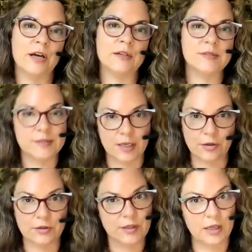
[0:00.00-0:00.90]

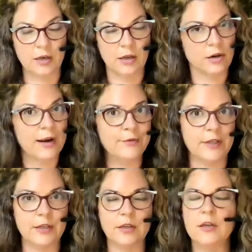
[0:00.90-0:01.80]
unsettled and
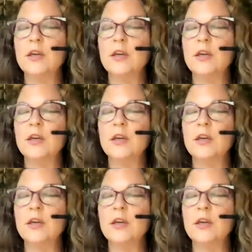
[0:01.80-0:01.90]
ungrounded.